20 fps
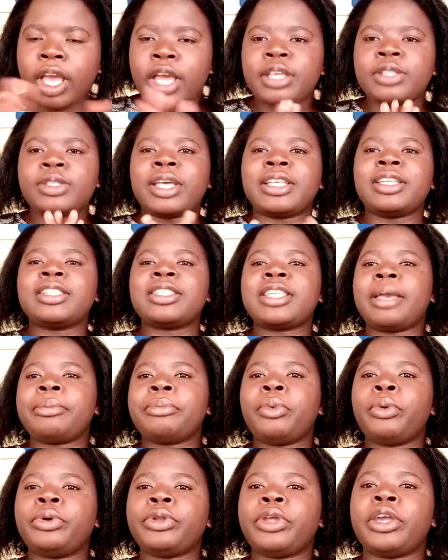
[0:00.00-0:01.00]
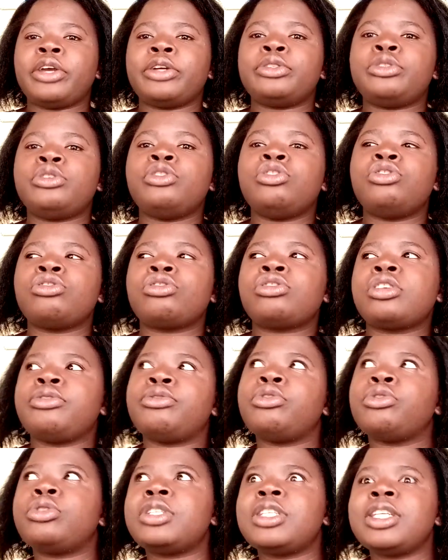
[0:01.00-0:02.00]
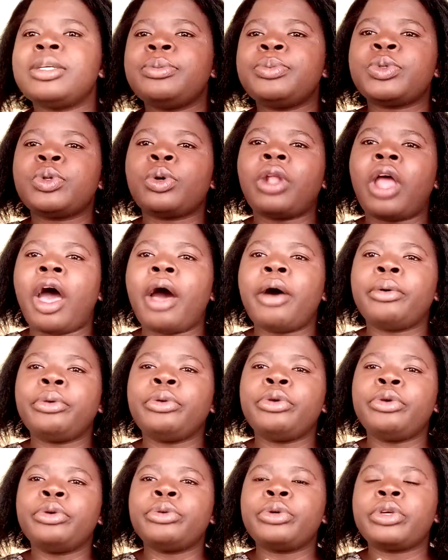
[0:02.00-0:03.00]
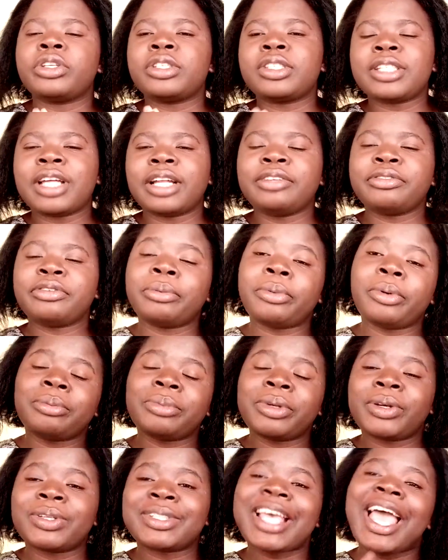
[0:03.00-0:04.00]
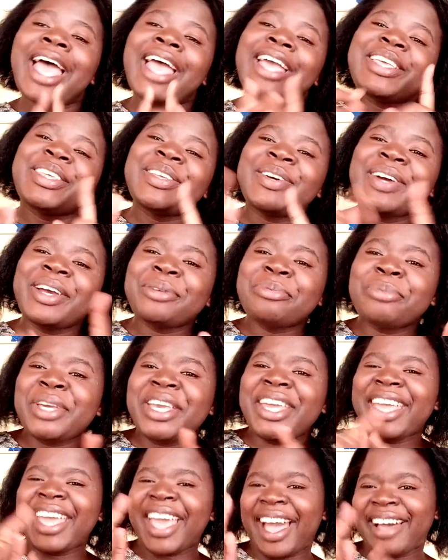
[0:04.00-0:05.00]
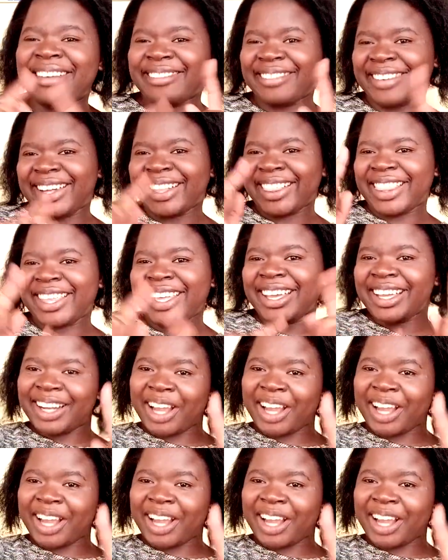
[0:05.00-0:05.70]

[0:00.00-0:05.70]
So I just came on here to just give you tips on how you can study from home, because you and me have one thing